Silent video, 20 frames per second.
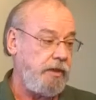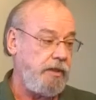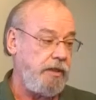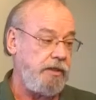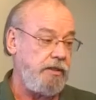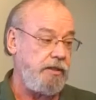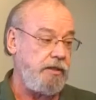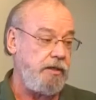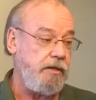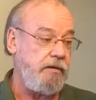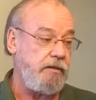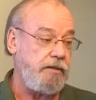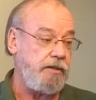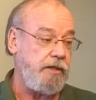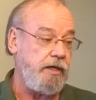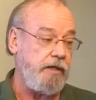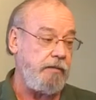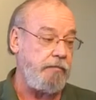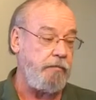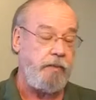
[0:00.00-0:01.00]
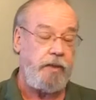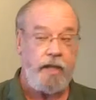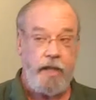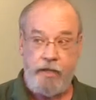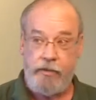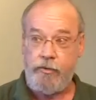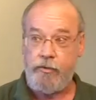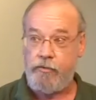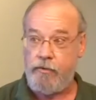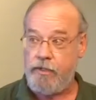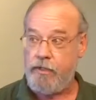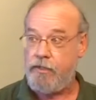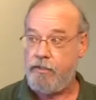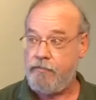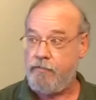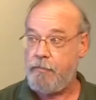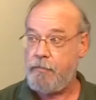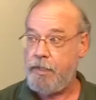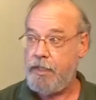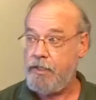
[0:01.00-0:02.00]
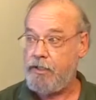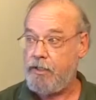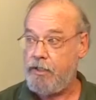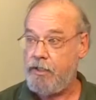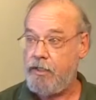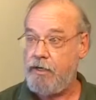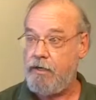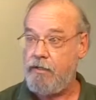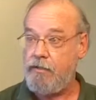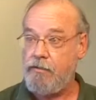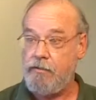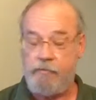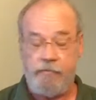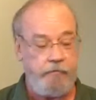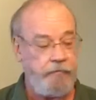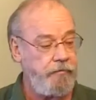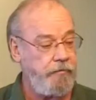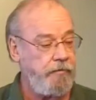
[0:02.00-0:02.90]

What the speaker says: because there is a plethora of opinion there.